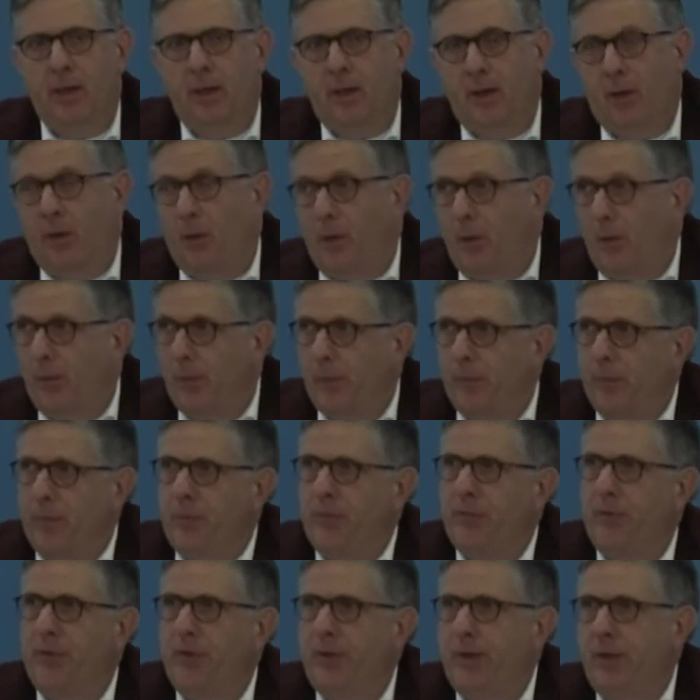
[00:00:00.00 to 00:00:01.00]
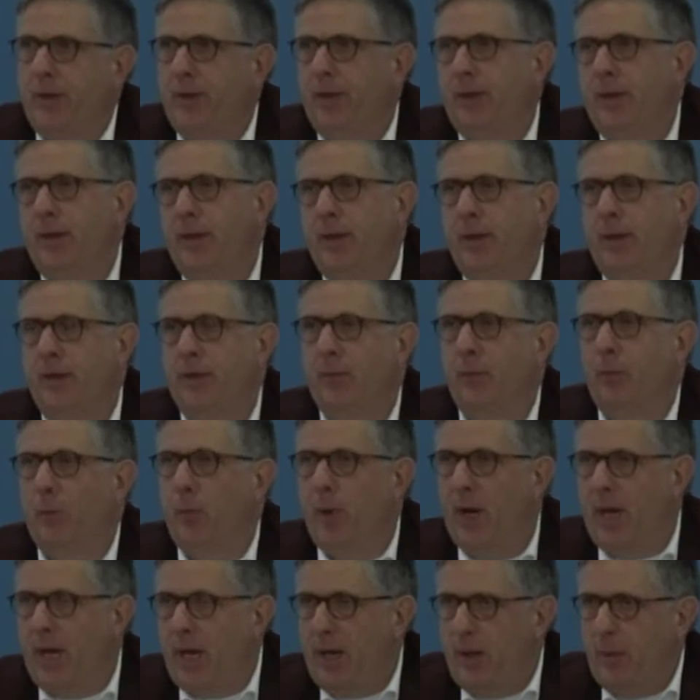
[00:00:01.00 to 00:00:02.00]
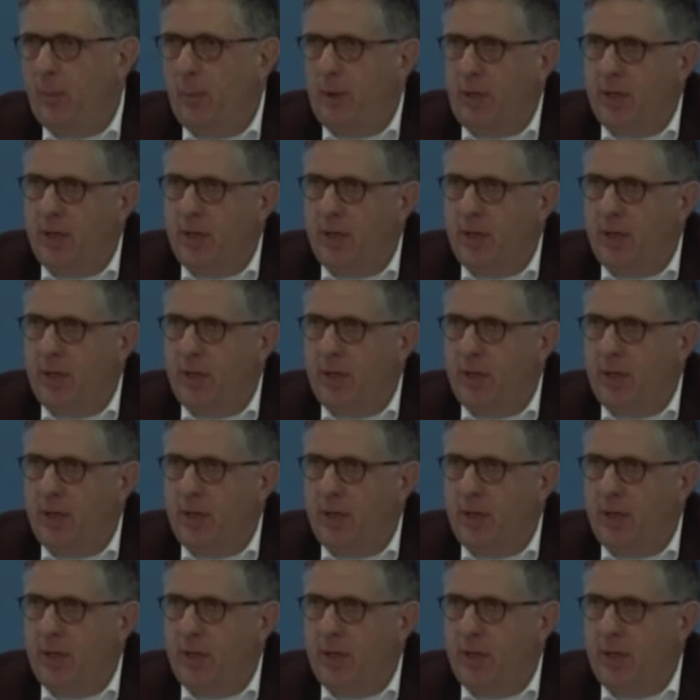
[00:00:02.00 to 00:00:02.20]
on the way we are